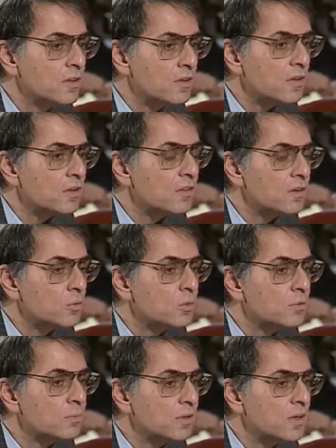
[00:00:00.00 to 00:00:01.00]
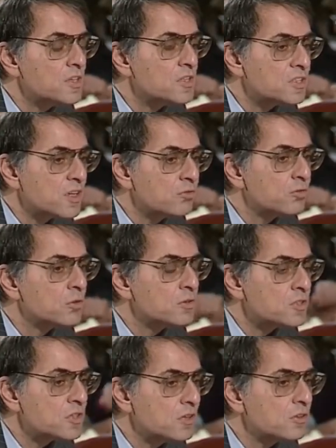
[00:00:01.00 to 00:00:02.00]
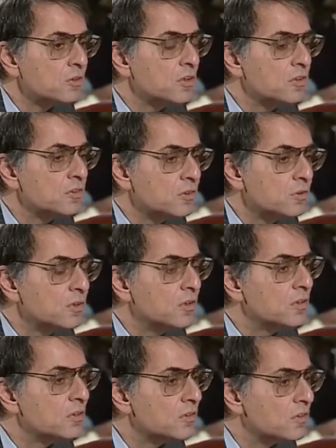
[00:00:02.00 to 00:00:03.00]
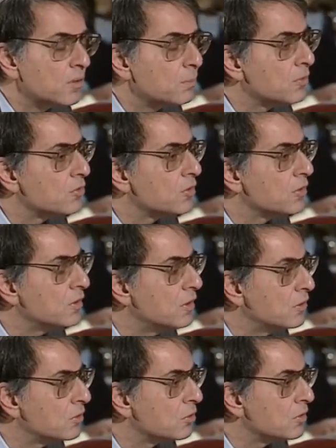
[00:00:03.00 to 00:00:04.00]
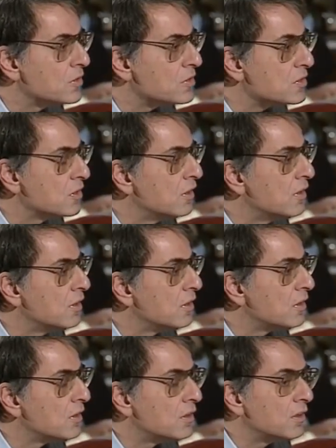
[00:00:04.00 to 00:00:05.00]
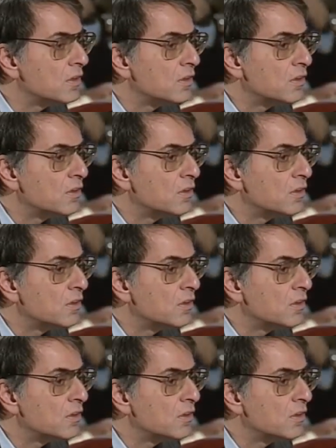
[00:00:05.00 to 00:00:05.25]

that there will be a several centigrade degree temperature increase uh,